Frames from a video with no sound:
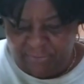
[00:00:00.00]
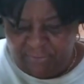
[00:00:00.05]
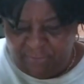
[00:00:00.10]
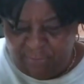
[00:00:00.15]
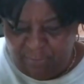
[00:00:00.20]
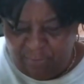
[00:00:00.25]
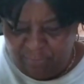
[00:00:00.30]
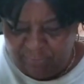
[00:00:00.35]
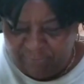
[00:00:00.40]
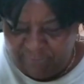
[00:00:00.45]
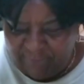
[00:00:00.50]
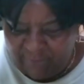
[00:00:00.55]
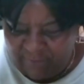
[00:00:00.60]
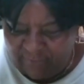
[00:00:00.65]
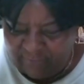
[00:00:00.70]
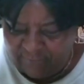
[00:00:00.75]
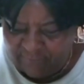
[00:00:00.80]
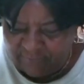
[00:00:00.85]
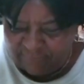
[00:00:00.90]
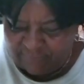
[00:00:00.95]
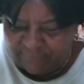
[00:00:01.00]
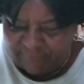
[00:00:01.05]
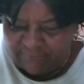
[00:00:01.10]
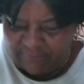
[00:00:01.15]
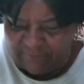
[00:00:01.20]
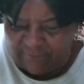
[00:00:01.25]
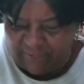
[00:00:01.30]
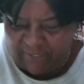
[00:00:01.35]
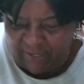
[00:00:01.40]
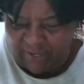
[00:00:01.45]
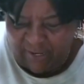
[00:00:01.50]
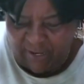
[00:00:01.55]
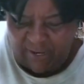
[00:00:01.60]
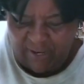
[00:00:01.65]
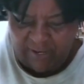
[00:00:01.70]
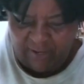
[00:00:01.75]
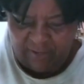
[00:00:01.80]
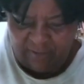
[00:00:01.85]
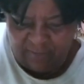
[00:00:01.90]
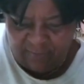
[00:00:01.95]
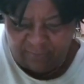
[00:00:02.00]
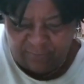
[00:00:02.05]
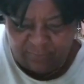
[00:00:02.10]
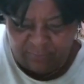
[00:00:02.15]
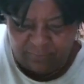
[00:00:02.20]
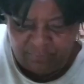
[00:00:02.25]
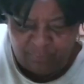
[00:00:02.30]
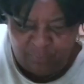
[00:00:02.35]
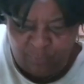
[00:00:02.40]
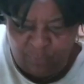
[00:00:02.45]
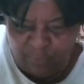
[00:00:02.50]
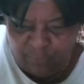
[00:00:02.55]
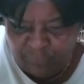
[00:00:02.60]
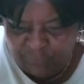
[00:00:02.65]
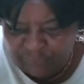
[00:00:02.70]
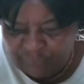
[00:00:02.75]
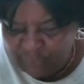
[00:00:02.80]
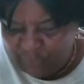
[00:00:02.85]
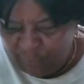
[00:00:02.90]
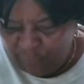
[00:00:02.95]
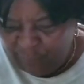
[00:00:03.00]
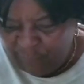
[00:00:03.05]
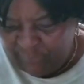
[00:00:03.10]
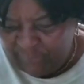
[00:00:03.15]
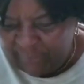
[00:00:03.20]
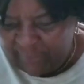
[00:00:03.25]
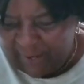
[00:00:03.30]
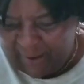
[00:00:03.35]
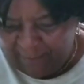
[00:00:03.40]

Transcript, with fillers: your delicacy is worth serving.